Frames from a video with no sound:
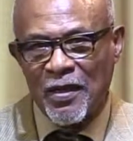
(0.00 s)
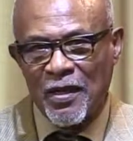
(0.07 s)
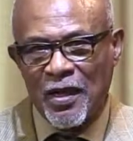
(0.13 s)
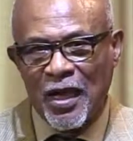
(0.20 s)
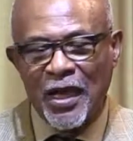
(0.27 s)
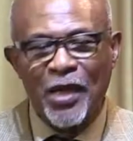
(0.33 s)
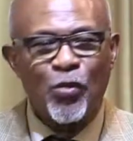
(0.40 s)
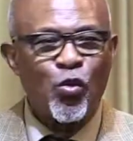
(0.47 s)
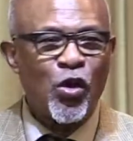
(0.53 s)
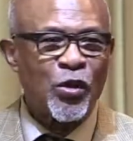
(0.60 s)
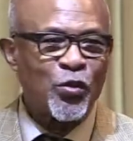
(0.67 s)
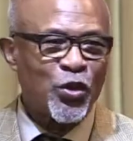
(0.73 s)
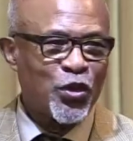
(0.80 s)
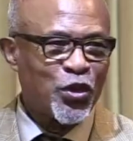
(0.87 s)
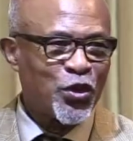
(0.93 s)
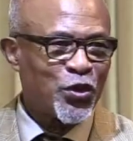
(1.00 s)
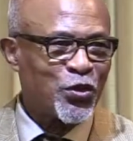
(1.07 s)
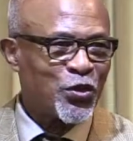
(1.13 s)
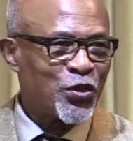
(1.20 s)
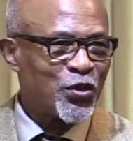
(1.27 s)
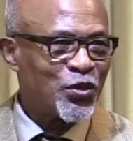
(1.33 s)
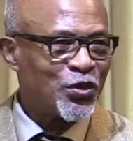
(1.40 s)
I am one with you.
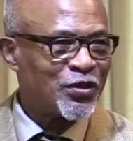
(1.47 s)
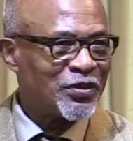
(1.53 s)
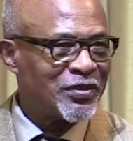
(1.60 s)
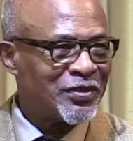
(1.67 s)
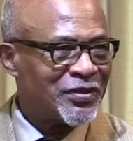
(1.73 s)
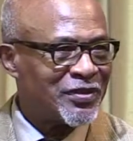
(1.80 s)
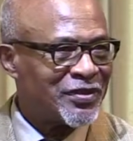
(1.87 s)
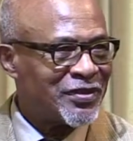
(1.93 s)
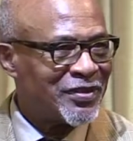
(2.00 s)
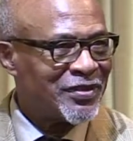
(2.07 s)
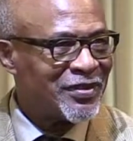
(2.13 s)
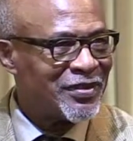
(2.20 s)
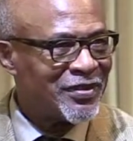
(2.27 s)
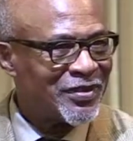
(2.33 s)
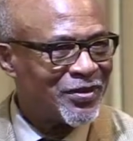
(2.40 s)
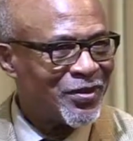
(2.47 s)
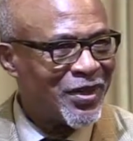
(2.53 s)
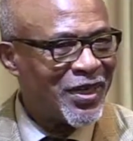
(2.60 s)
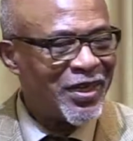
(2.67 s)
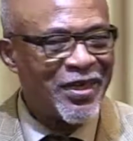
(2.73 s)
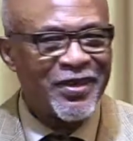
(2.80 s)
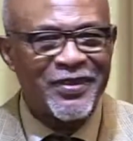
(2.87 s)

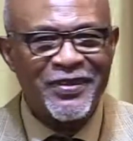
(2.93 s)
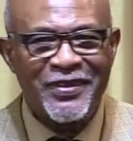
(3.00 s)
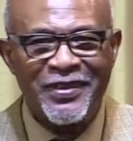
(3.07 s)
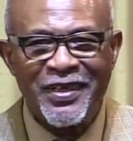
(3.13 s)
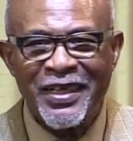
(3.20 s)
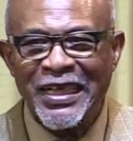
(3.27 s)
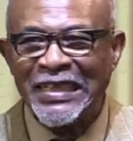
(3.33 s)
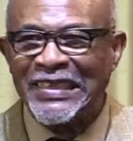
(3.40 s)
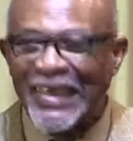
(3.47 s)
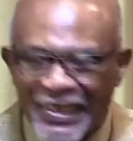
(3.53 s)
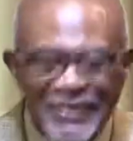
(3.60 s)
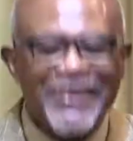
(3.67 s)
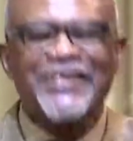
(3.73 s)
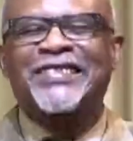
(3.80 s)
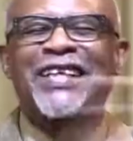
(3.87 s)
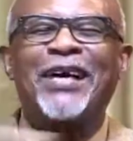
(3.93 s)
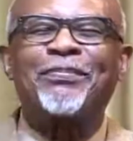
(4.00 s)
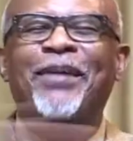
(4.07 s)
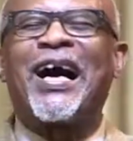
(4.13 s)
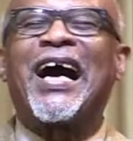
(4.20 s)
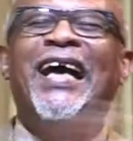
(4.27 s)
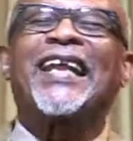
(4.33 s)
Wow. Turn to
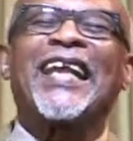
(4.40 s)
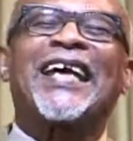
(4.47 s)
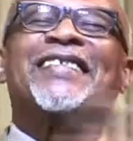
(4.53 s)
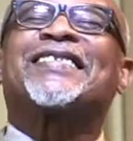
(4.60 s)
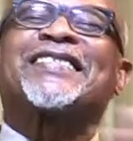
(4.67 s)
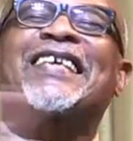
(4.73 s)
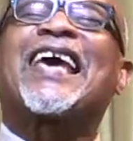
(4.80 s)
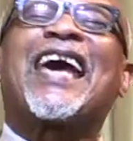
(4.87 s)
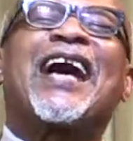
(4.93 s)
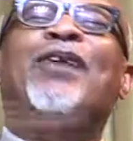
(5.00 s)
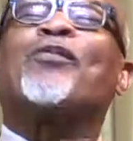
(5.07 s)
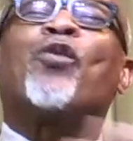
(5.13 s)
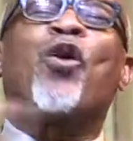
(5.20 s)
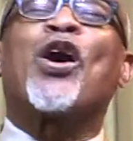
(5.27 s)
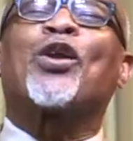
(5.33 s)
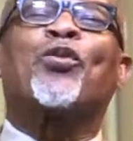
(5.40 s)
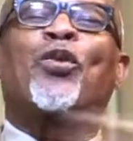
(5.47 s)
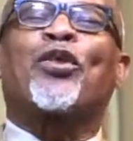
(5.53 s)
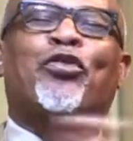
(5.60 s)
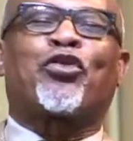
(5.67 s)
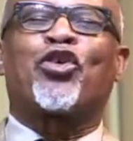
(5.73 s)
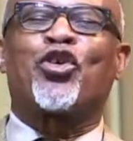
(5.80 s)
somebody and say, I am one
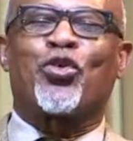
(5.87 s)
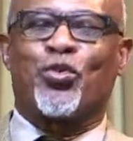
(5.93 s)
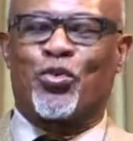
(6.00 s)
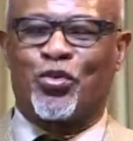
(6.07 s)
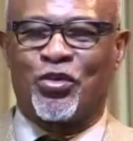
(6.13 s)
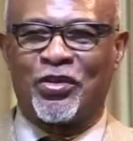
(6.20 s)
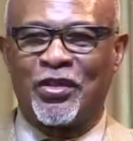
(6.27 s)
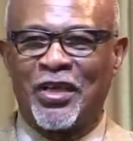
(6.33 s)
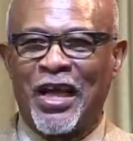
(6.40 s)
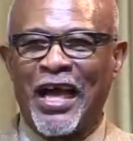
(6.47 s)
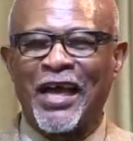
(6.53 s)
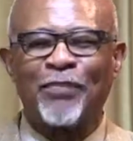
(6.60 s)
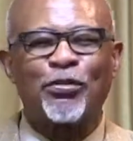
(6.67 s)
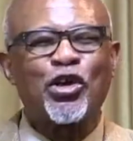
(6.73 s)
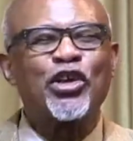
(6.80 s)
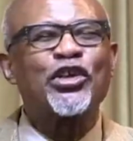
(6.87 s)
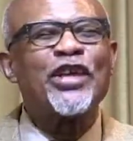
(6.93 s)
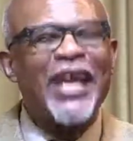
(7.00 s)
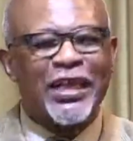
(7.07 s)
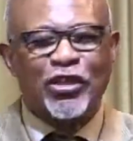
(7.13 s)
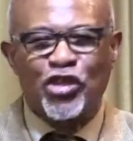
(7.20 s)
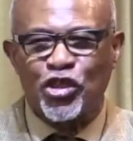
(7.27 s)
with you. I am
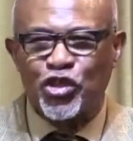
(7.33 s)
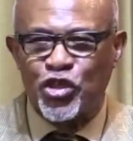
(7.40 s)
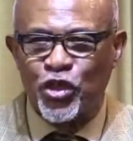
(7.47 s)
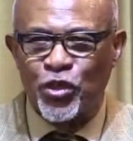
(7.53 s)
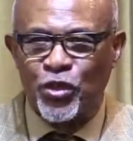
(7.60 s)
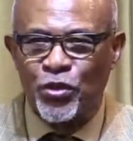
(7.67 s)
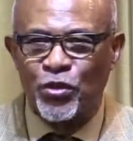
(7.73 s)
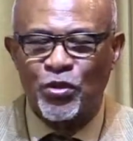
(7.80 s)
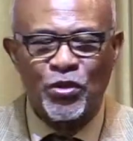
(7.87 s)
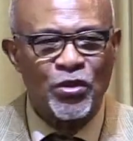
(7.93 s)
connected to you.